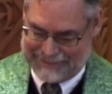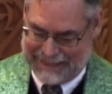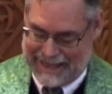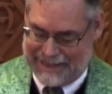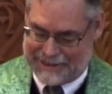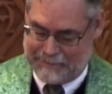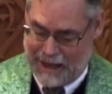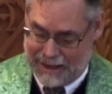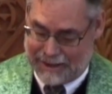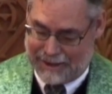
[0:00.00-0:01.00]
And it's a
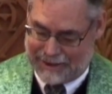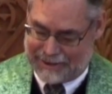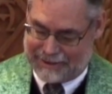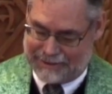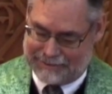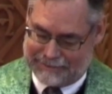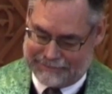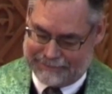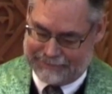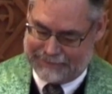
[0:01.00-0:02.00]
potluck
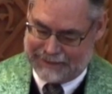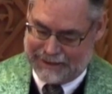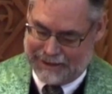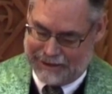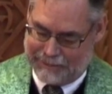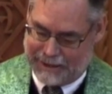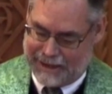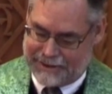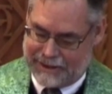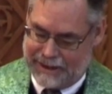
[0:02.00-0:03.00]

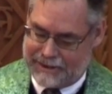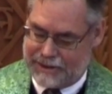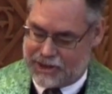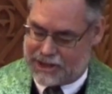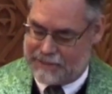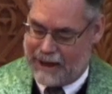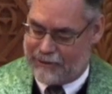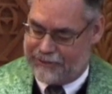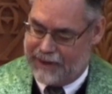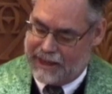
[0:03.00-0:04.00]
because it isn't just
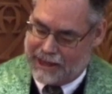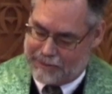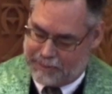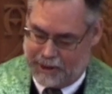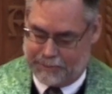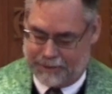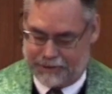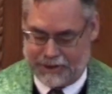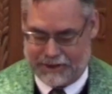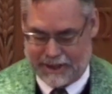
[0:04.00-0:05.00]
about feeding people,
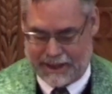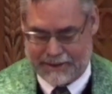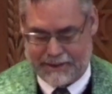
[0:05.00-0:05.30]
she says.